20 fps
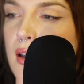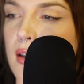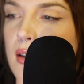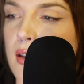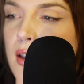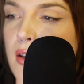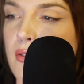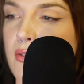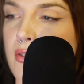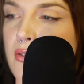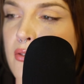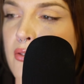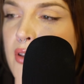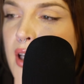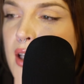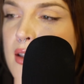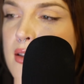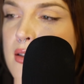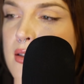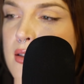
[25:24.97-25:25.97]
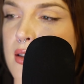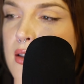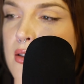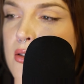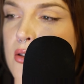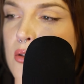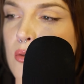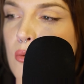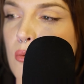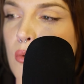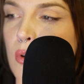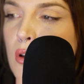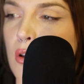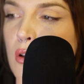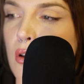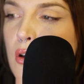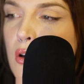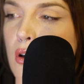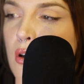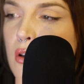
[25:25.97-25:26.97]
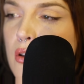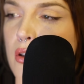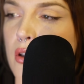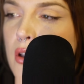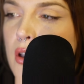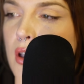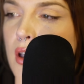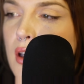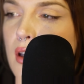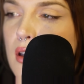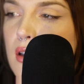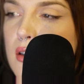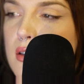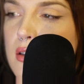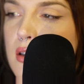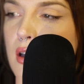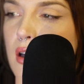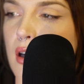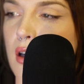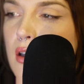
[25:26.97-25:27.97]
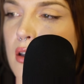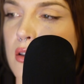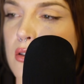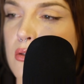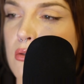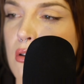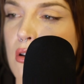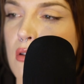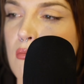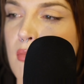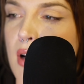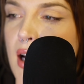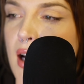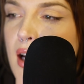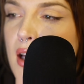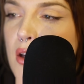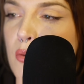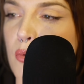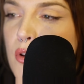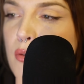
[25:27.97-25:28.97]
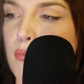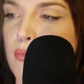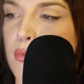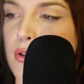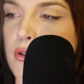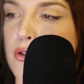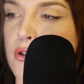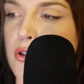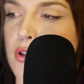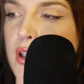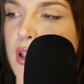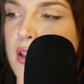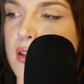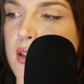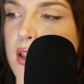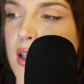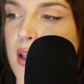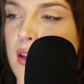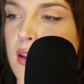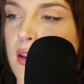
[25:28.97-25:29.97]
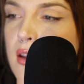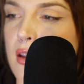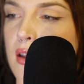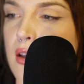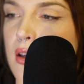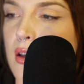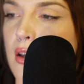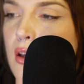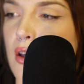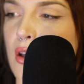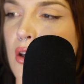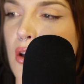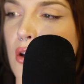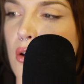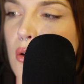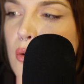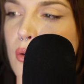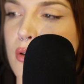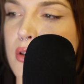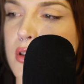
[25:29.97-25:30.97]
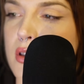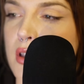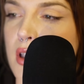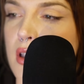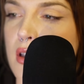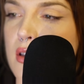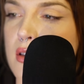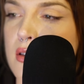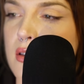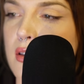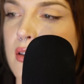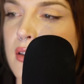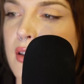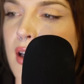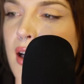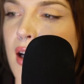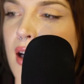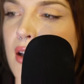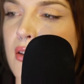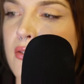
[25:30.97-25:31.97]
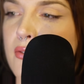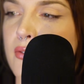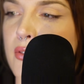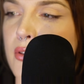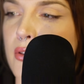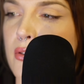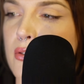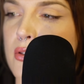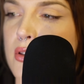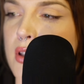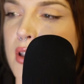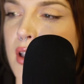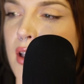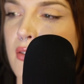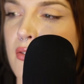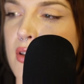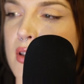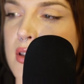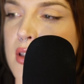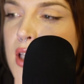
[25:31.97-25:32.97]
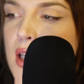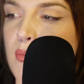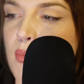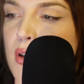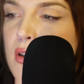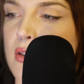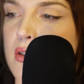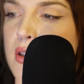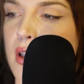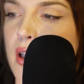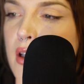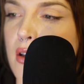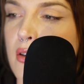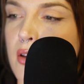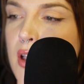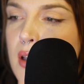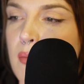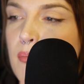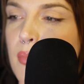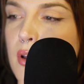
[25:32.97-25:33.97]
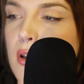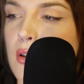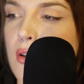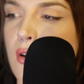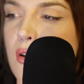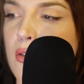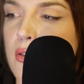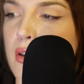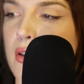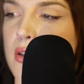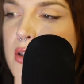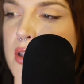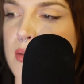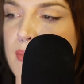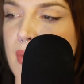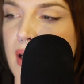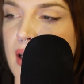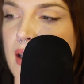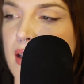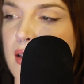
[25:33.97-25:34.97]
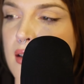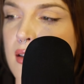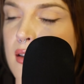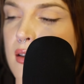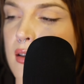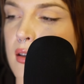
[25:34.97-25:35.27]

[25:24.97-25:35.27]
lived Francis Woolcott, a dark, tall man with protruding teeth, whose sinister laugh used to give his neighbours a creep along their spine.